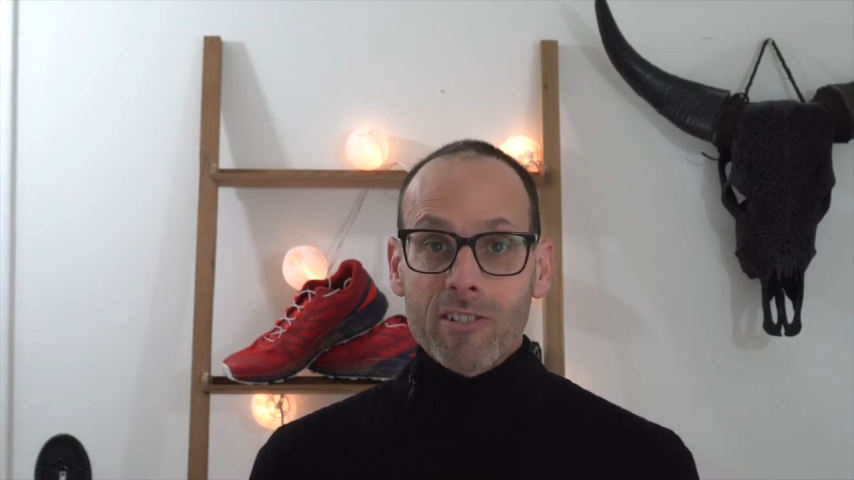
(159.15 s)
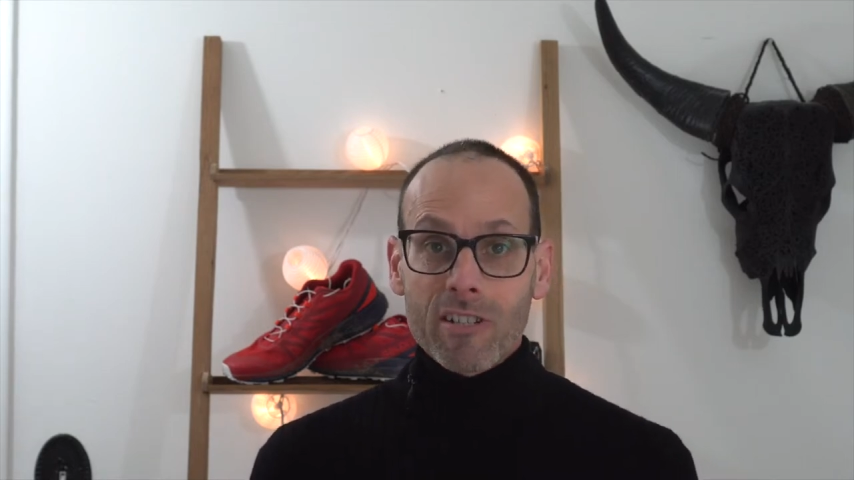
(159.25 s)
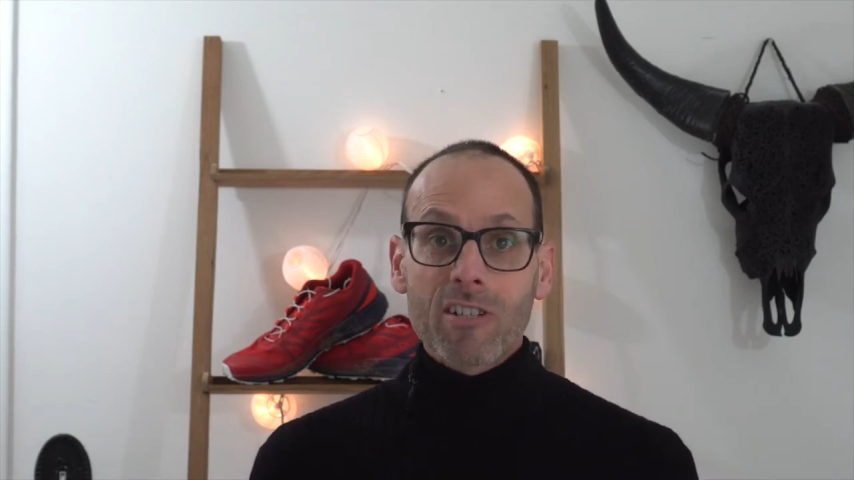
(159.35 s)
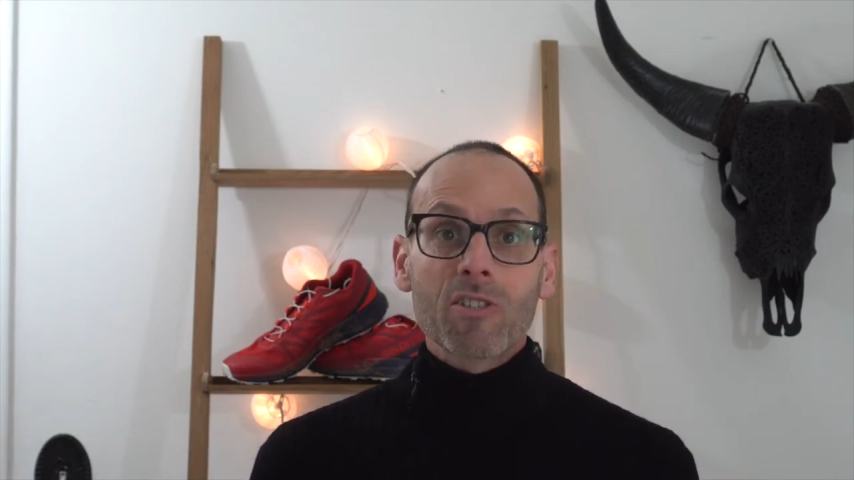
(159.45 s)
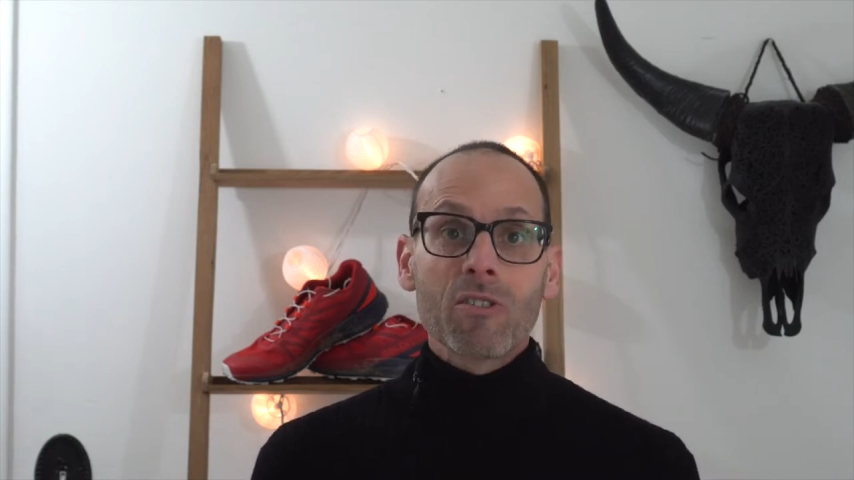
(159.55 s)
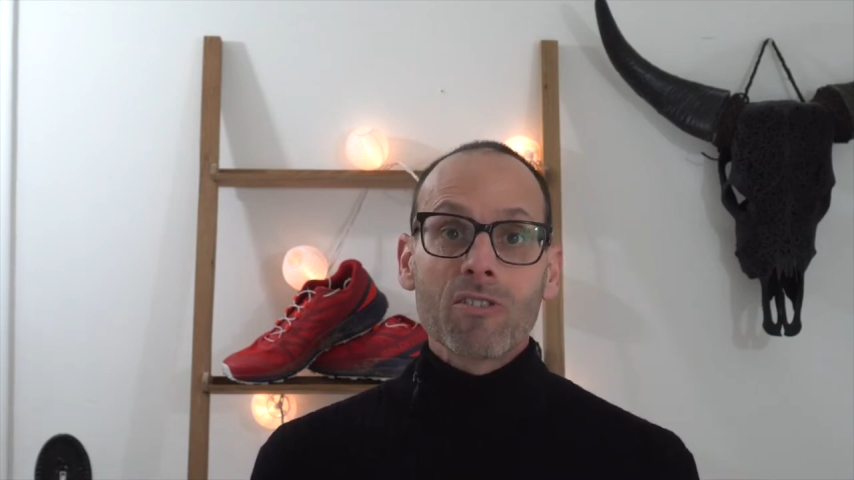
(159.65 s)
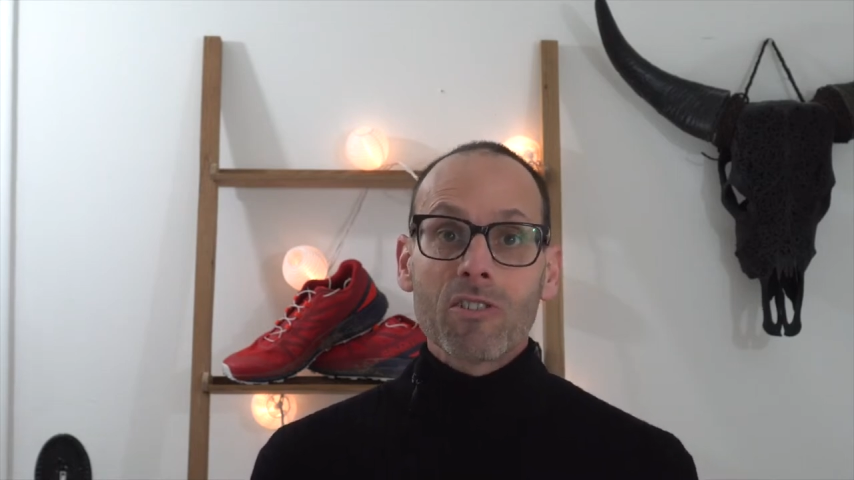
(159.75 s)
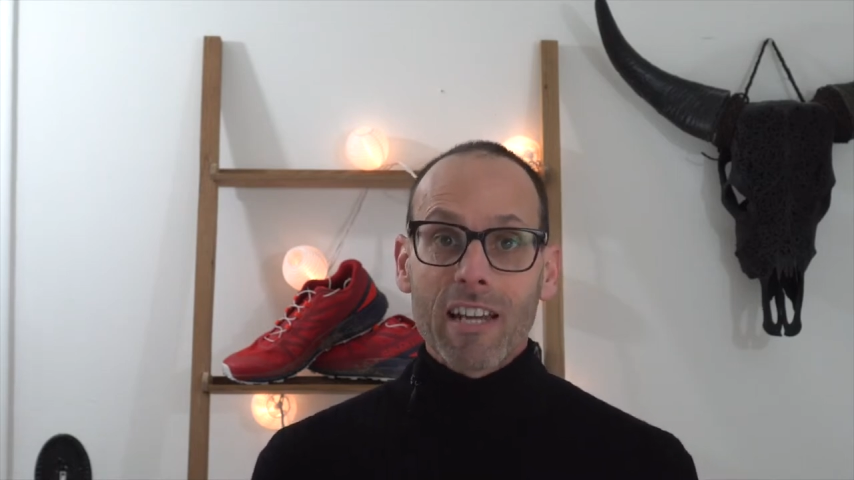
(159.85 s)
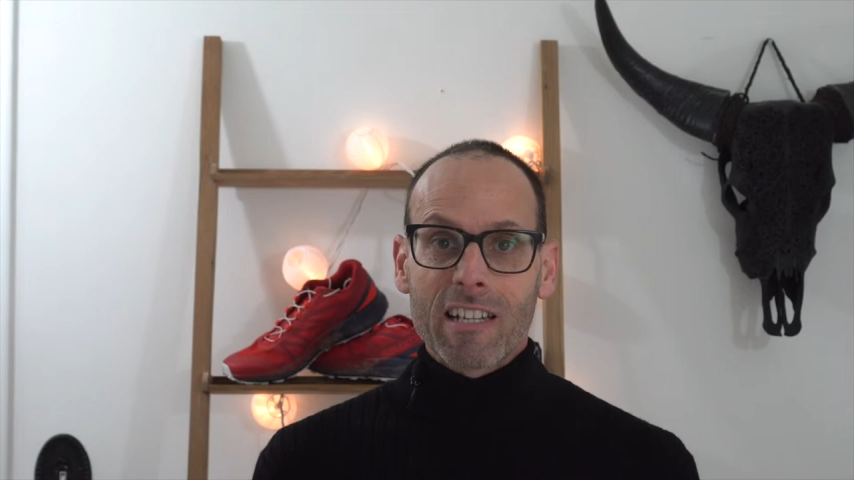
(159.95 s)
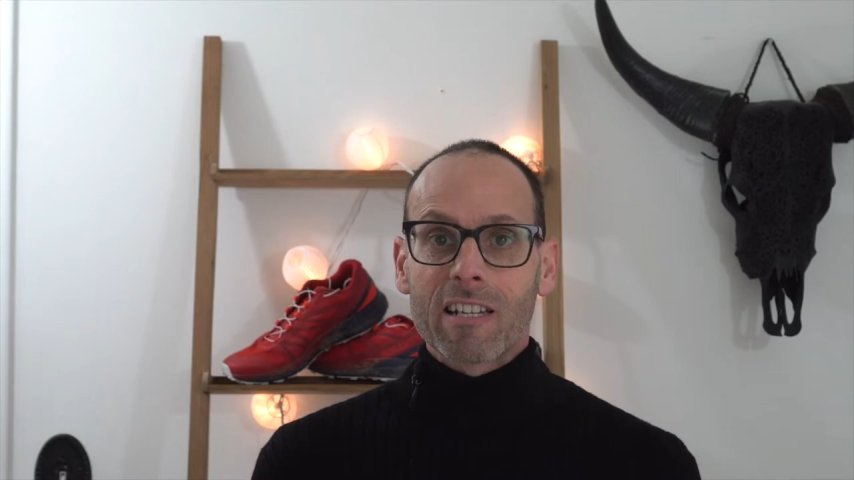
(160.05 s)
Just as soon
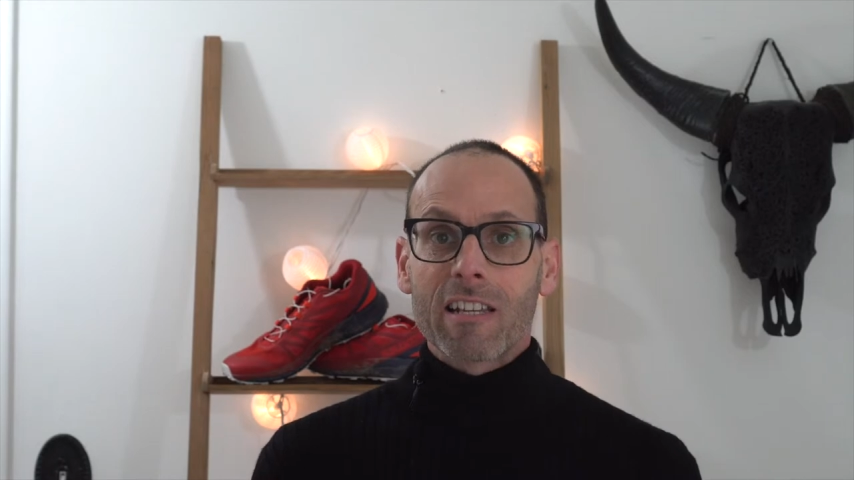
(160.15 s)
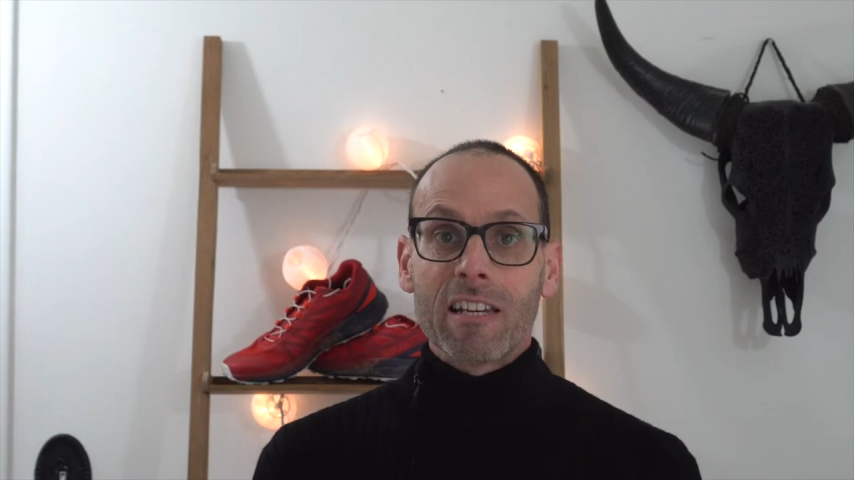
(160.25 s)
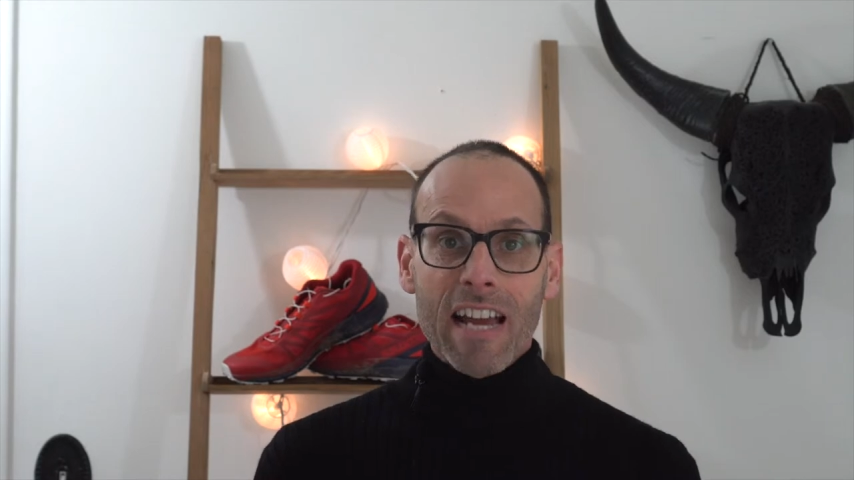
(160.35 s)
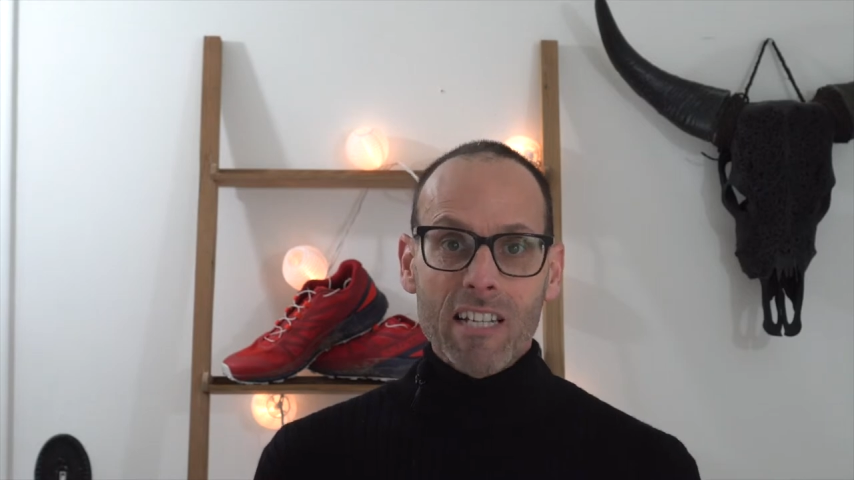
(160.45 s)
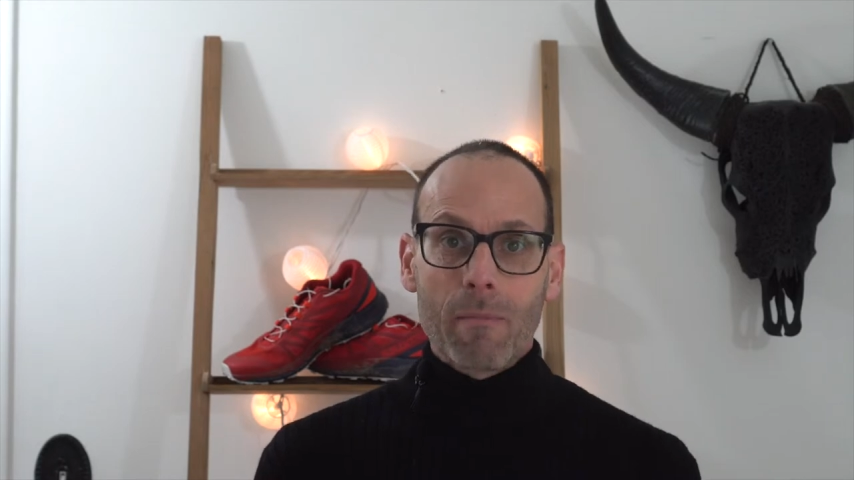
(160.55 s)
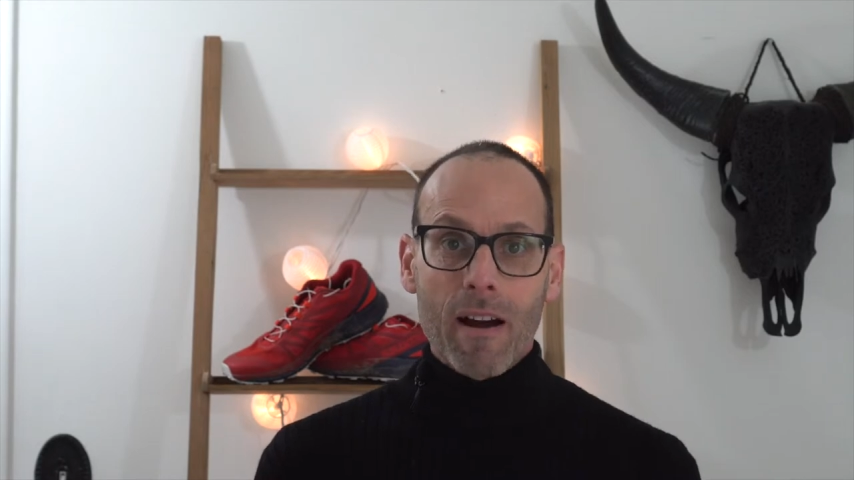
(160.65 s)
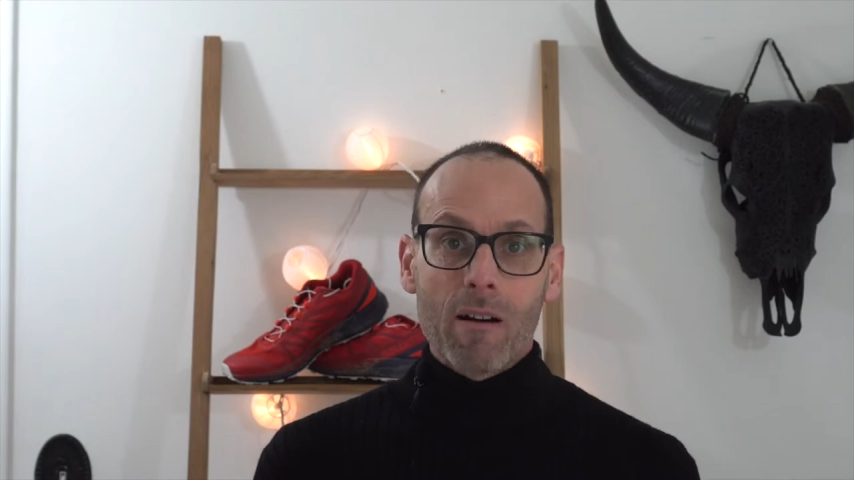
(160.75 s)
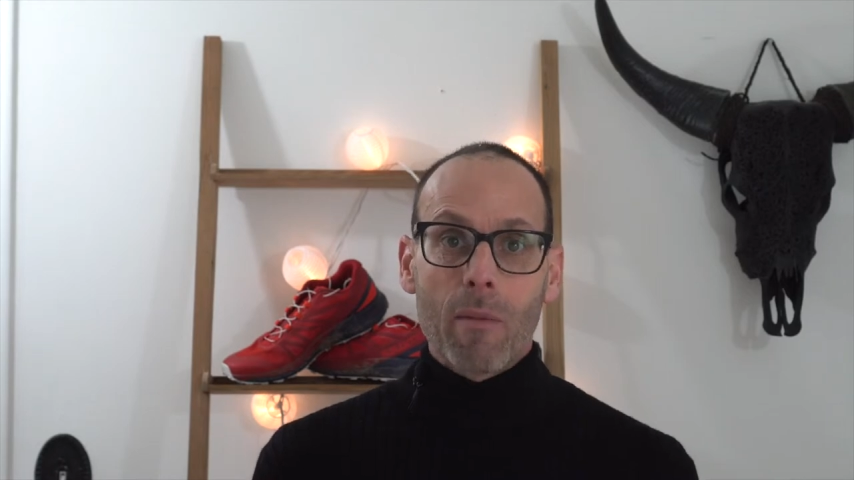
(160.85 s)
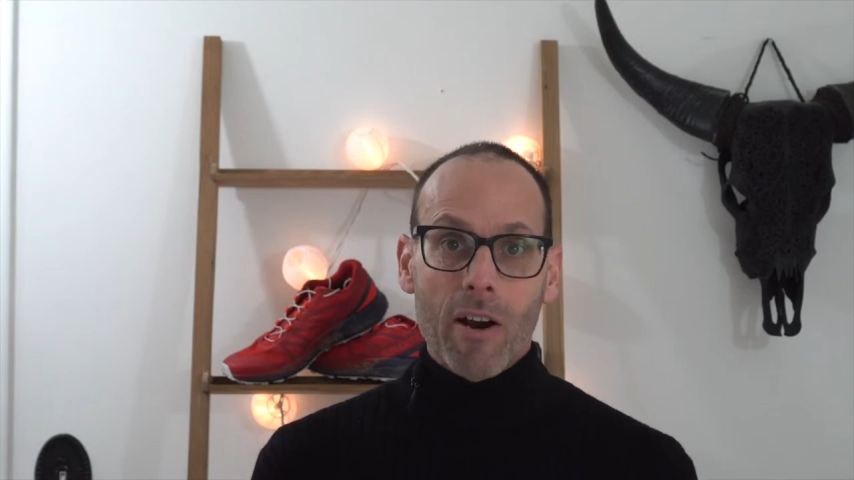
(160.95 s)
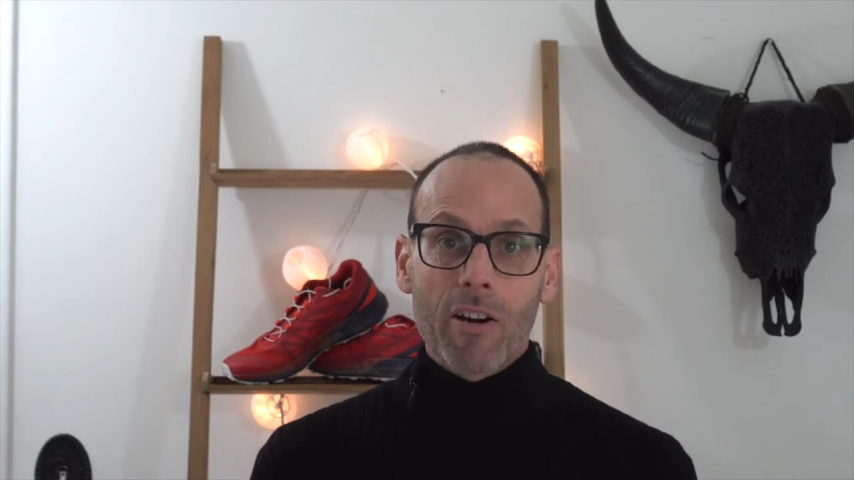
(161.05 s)
as you get to the next
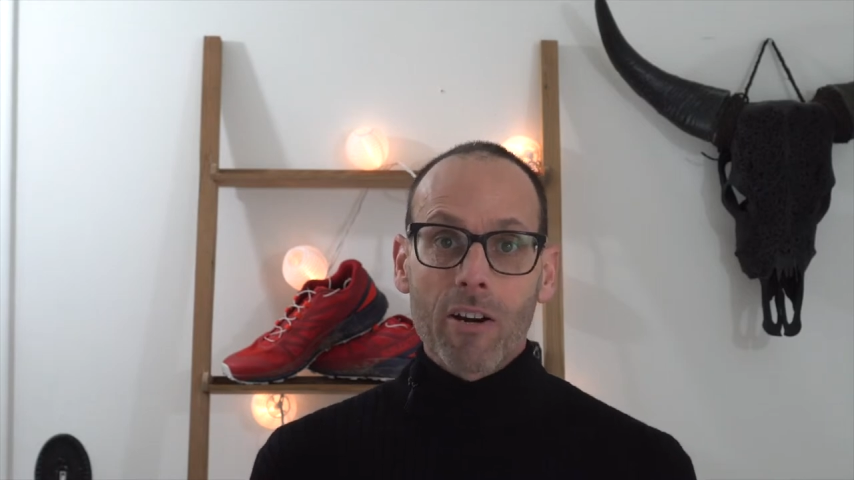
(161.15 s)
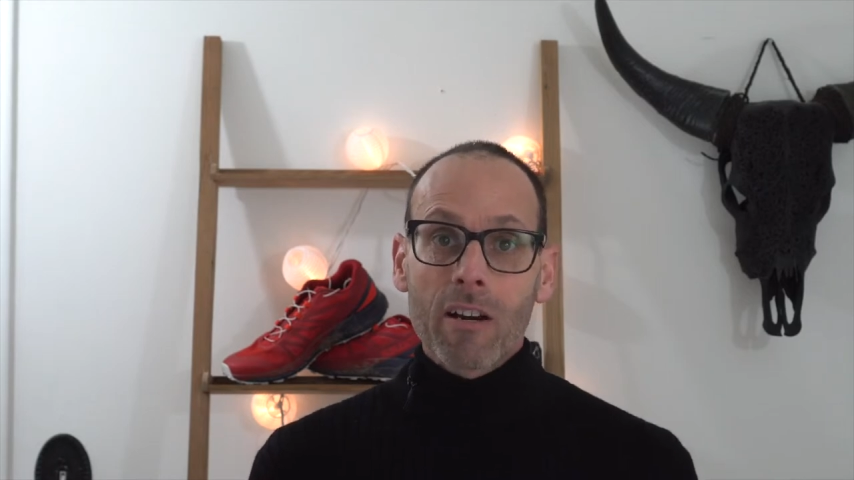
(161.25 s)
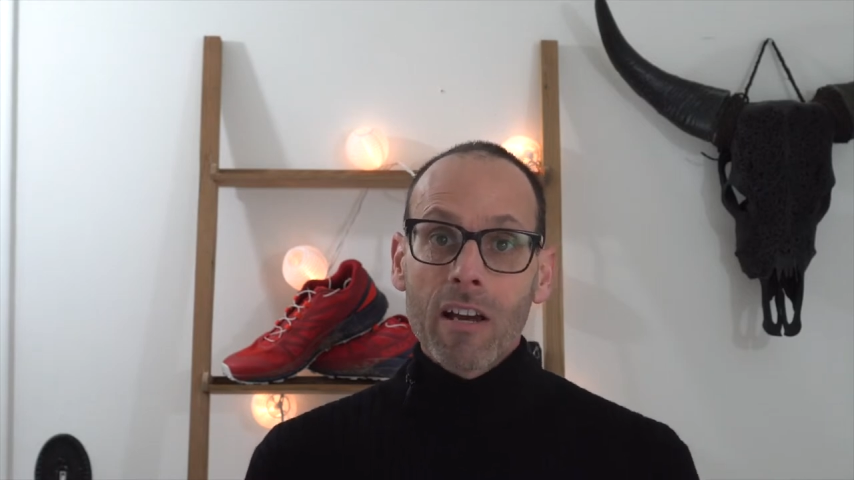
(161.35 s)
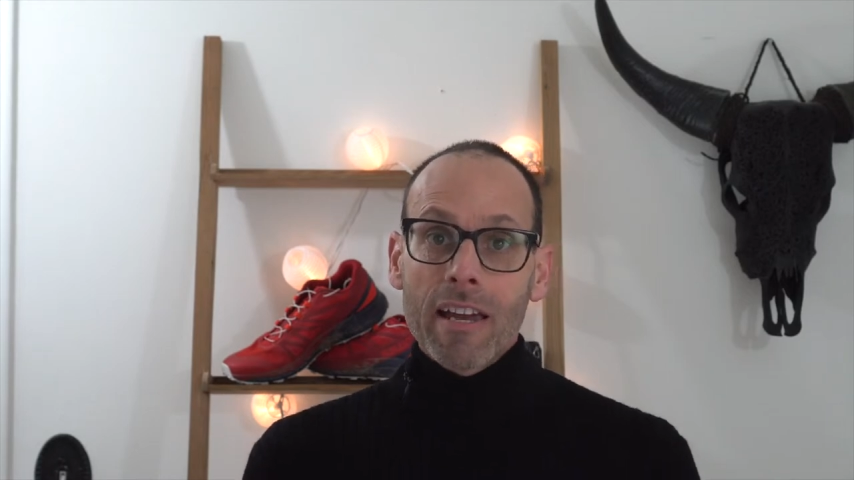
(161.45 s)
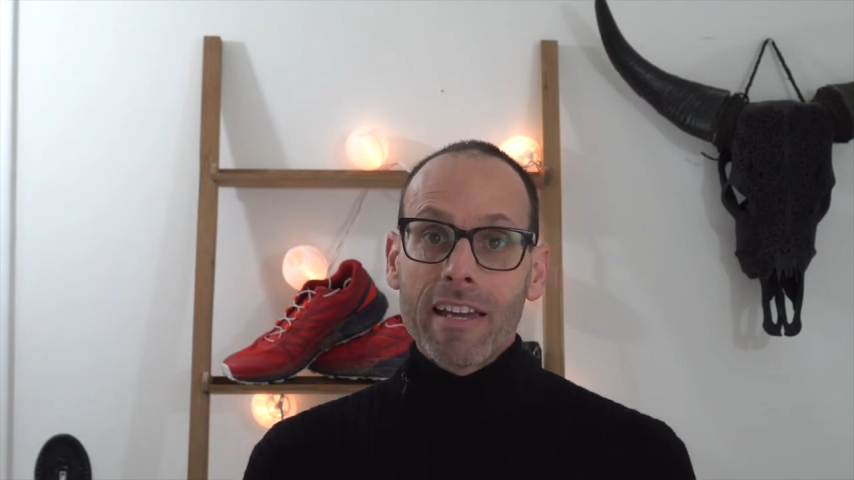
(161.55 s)
mile marker,